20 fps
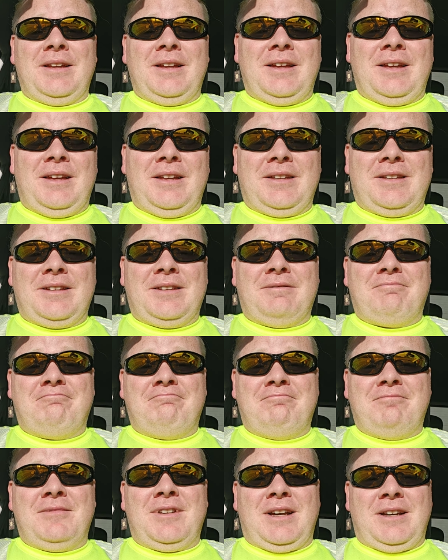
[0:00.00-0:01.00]
it
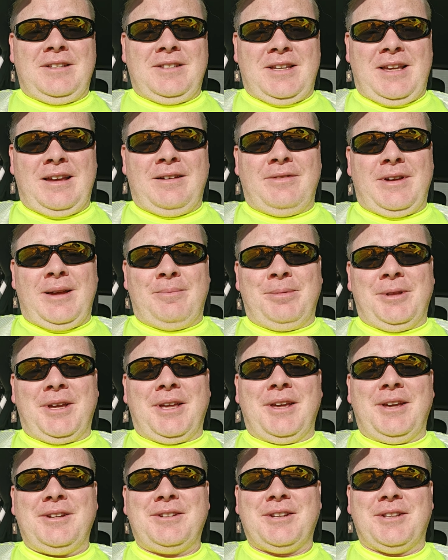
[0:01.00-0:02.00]
does have
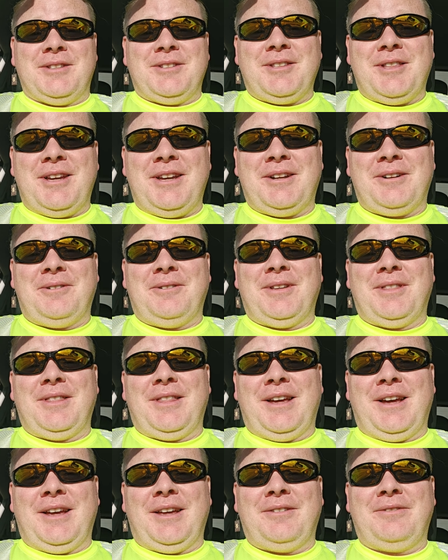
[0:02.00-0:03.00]
applications later in
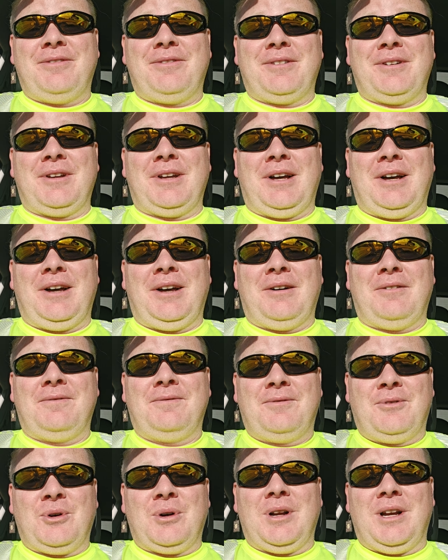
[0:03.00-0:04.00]
life
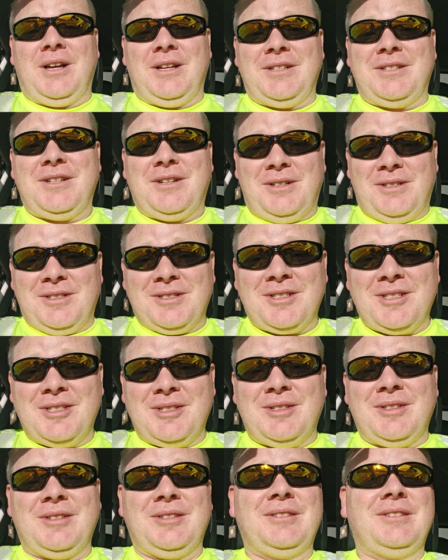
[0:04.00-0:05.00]
for
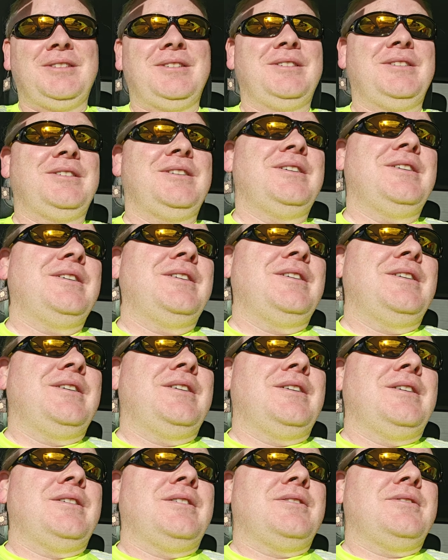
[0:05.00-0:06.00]
adults.
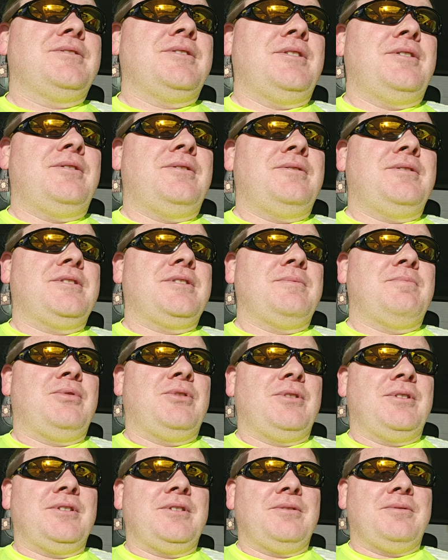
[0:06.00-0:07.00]
So it's
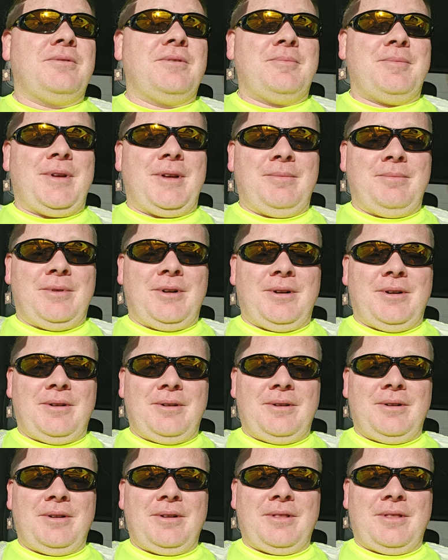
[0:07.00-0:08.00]
important to
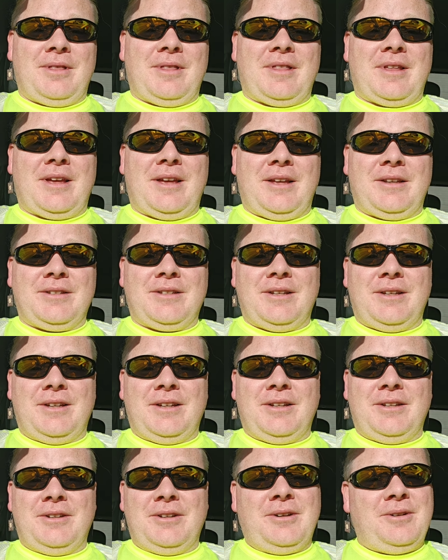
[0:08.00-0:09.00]
remember that,
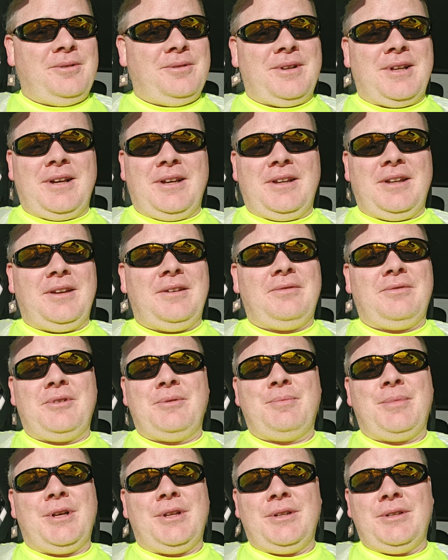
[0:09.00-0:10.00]
no, not
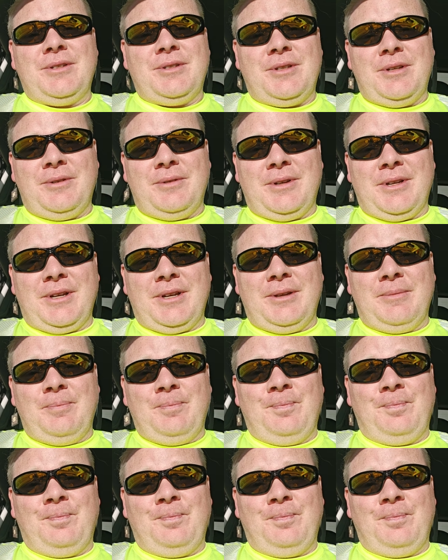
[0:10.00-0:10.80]
everybody's doing it.